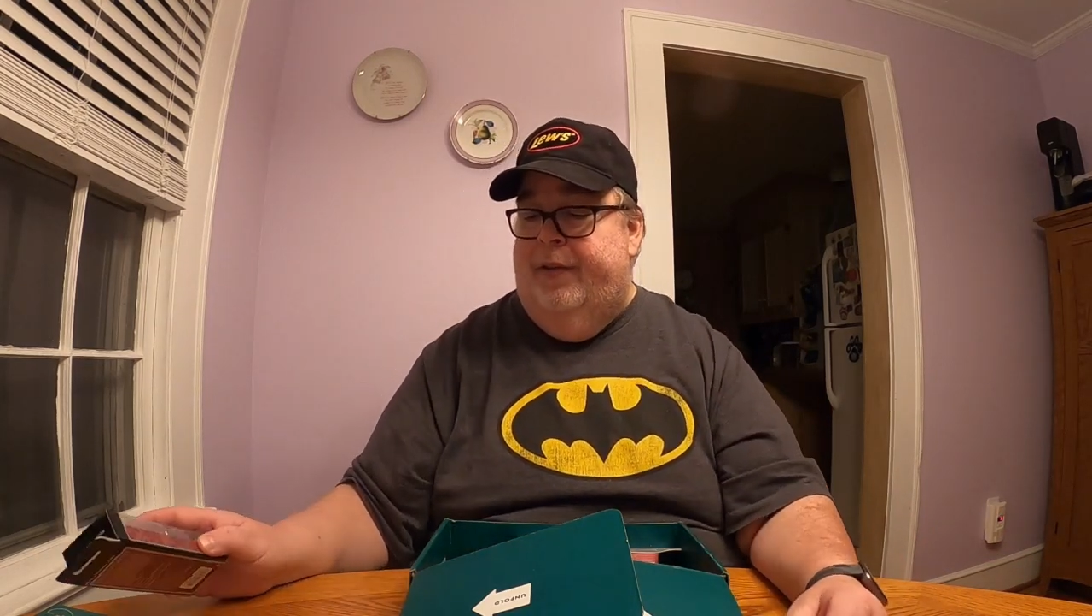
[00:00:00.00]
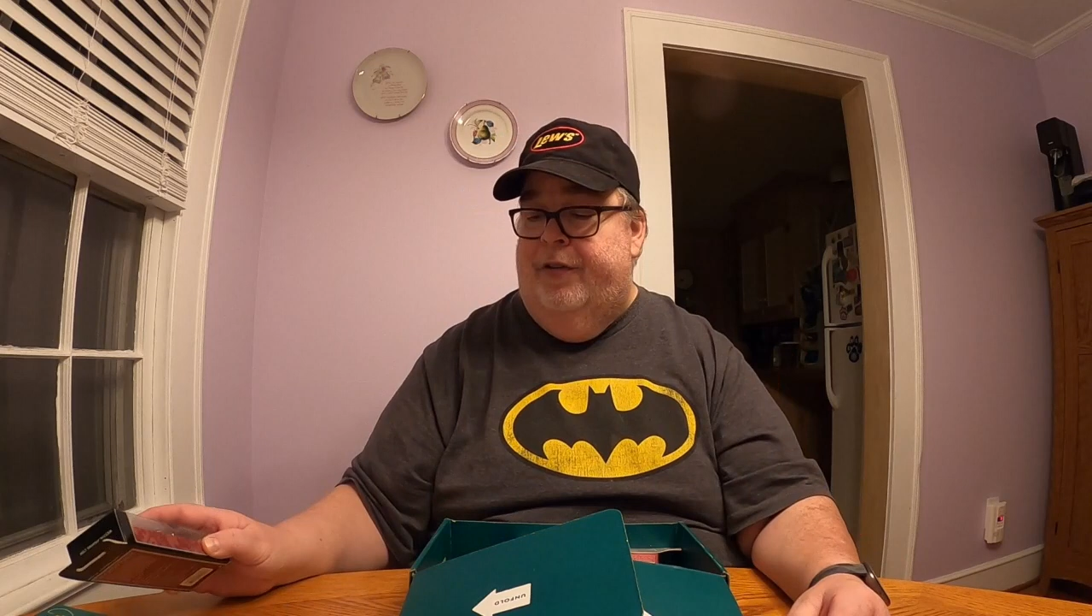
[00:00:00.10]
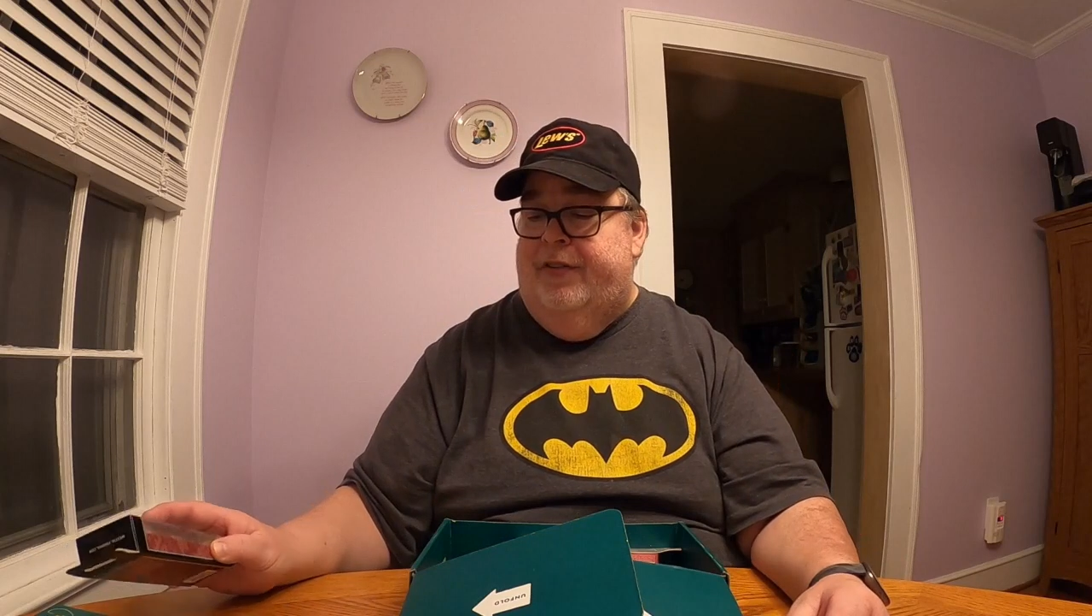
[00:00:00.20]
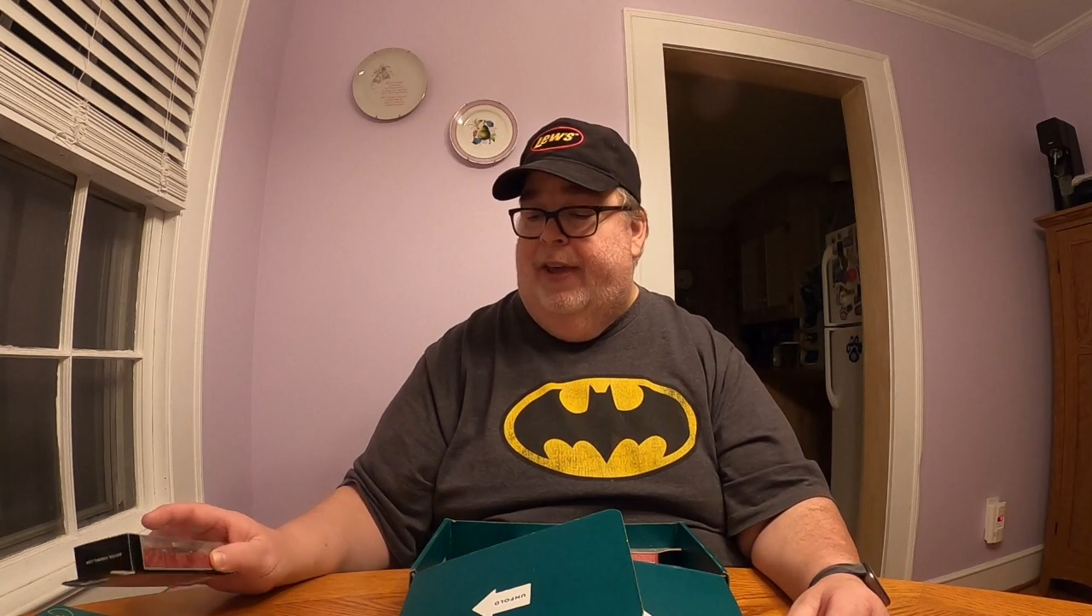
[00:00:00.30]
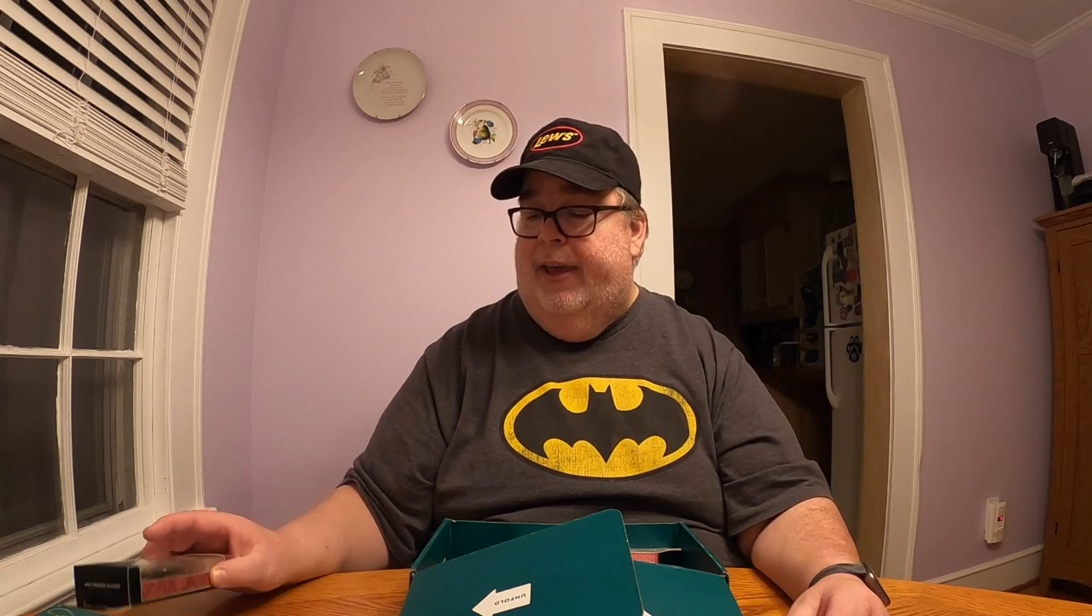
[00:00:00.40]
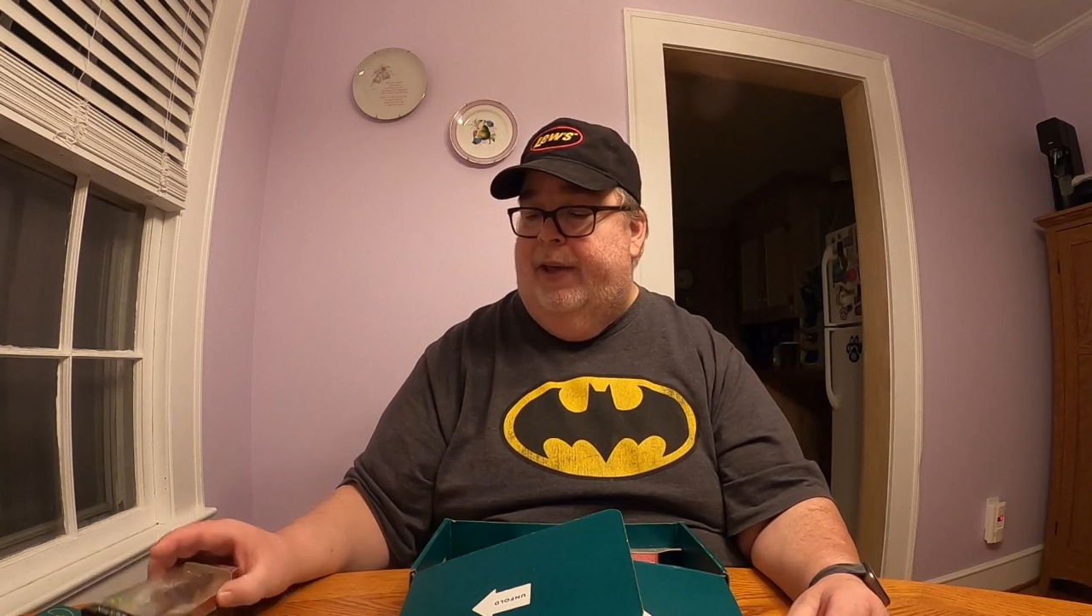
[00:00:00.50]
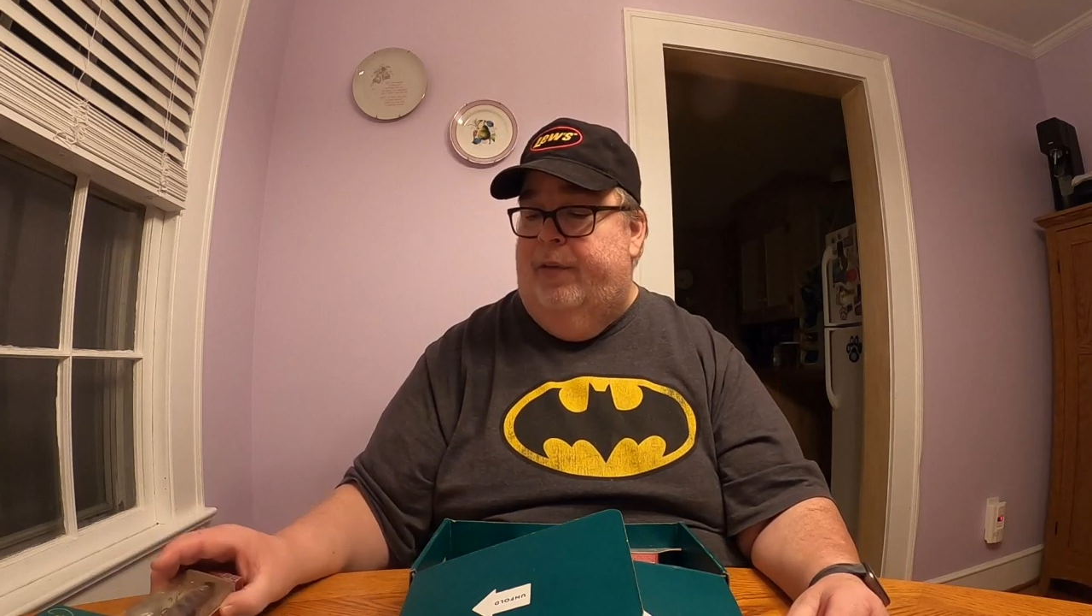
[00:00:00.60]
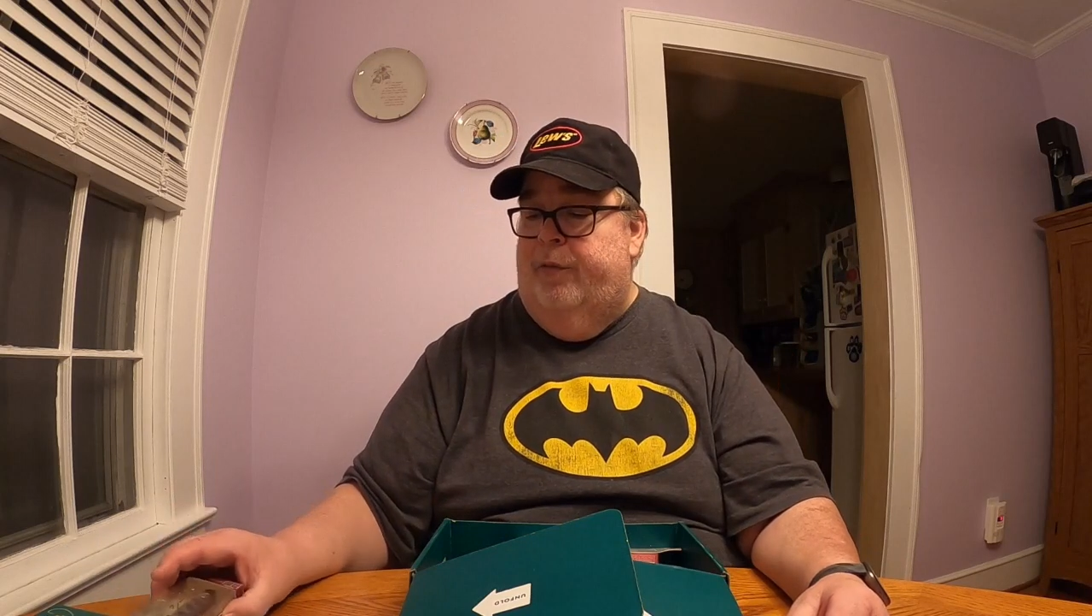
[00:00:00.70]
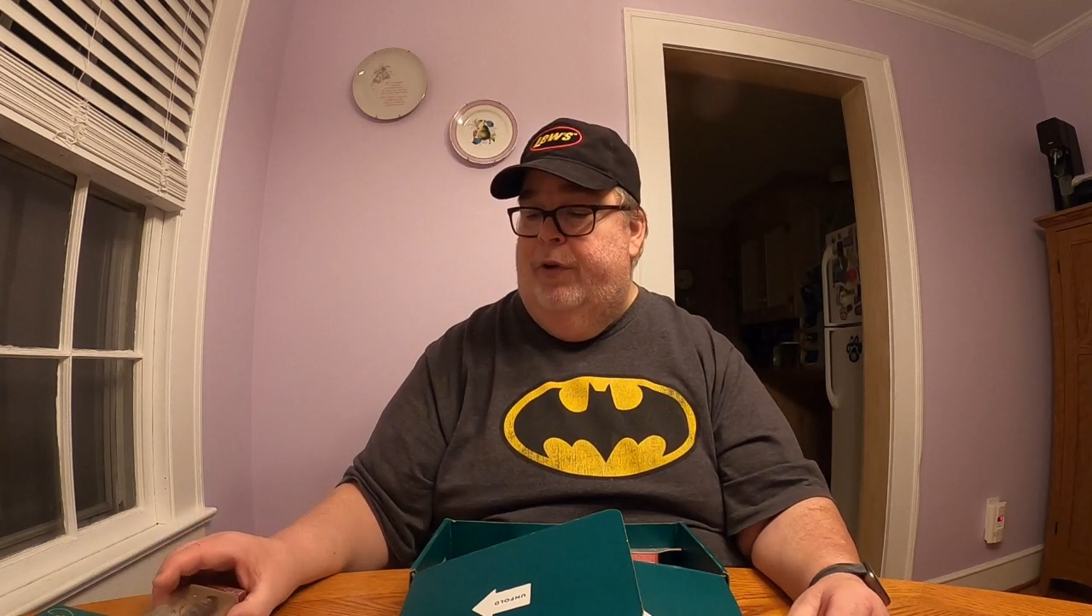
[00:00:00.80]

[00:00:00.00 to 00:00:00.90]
they're saying